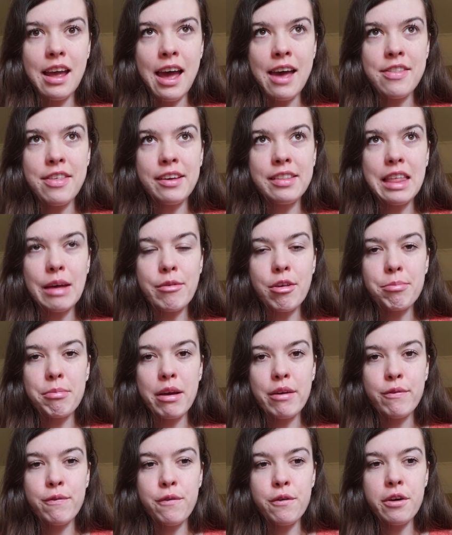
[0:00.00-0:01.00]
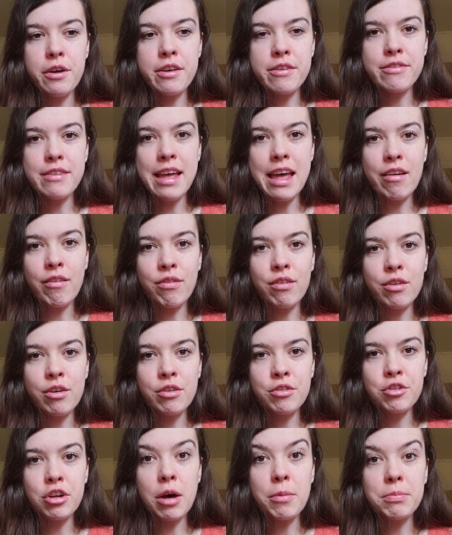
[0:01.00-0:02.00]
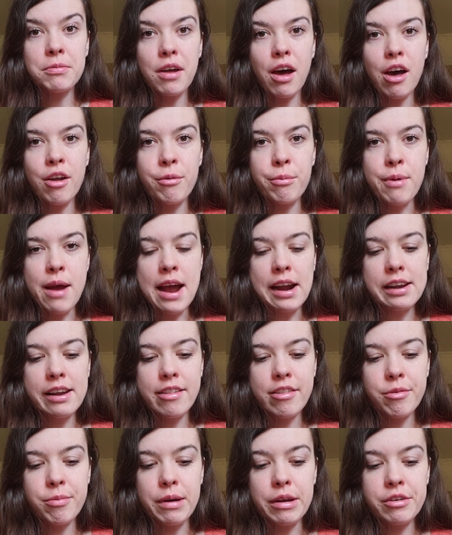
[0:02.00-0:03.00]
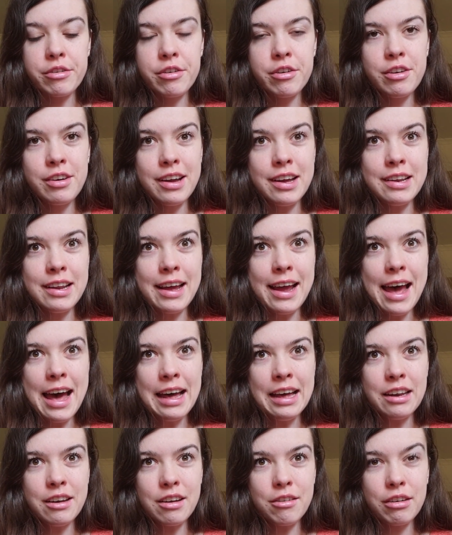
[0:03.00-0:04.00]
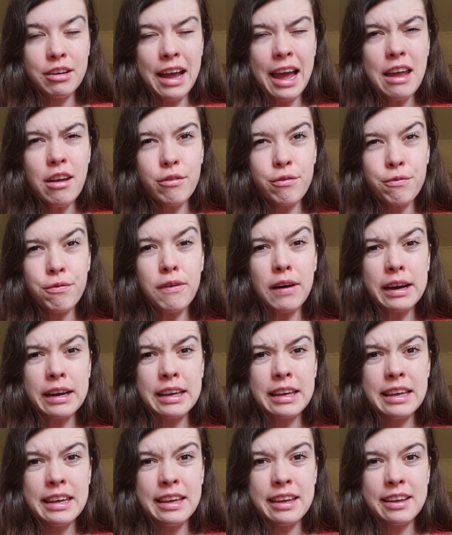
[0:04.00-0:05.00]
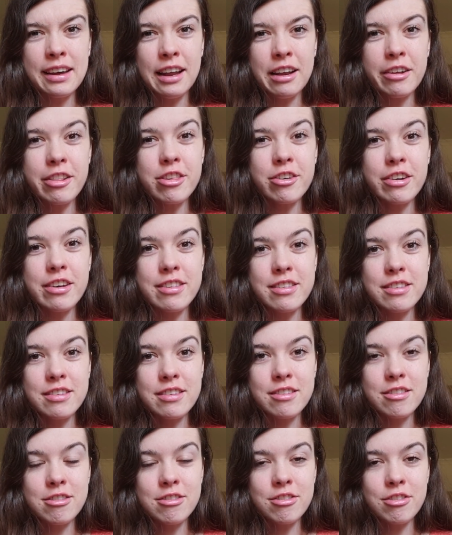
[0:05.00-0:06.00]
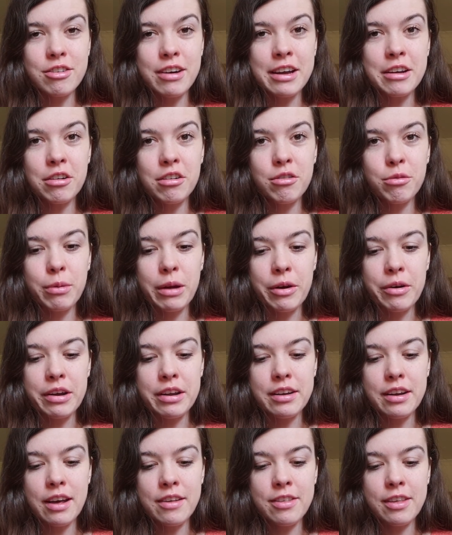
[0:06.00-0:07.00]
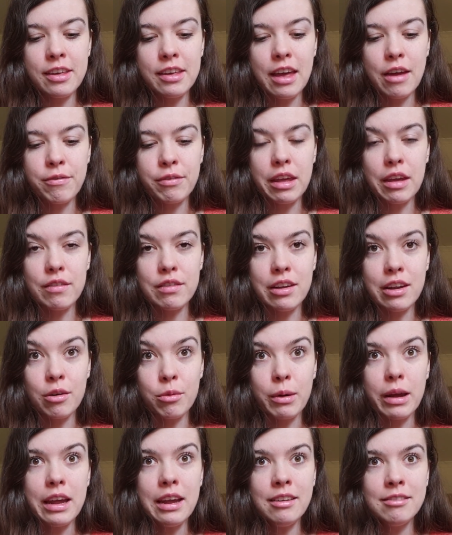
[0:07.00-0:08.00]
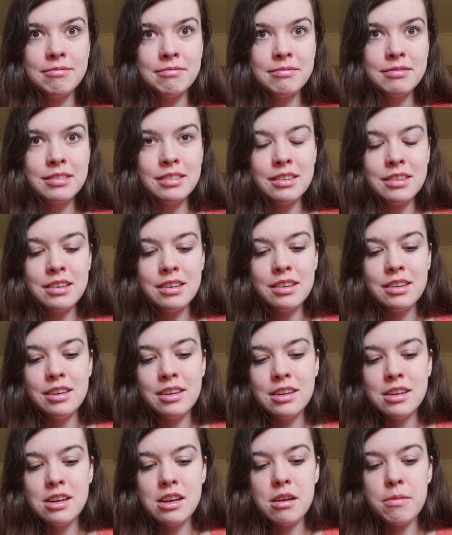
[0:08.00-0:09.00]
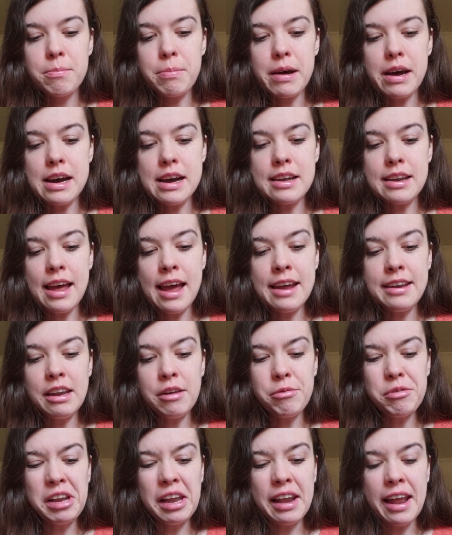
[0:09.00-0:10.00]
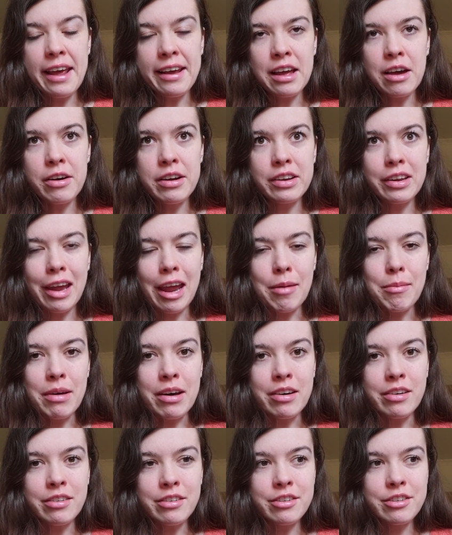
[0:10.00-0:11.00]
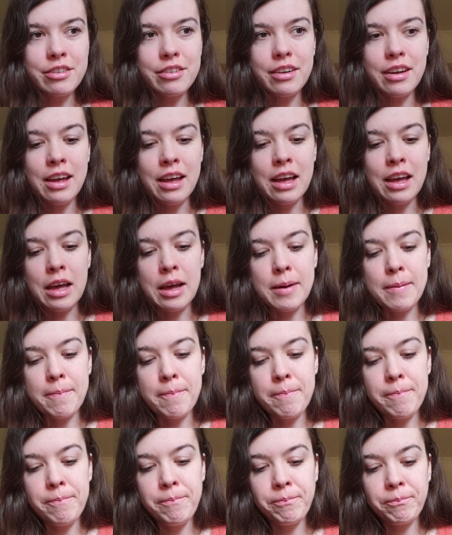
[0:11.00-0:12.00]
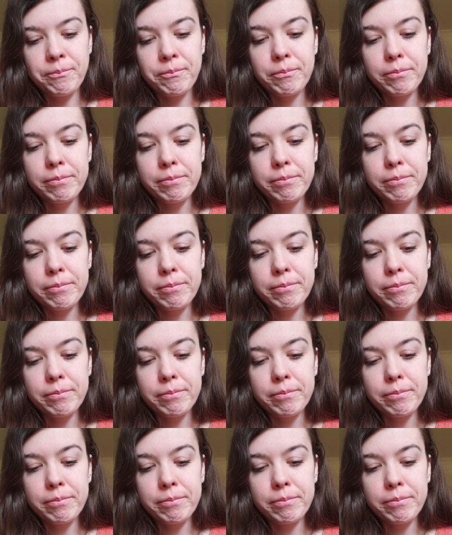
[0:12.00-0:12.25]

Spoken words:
I think that was my first ever top-down raglan sweater, and I had kind of funky color choices, so I don't wear it. I think I've given it away. But I did really like how it came out. And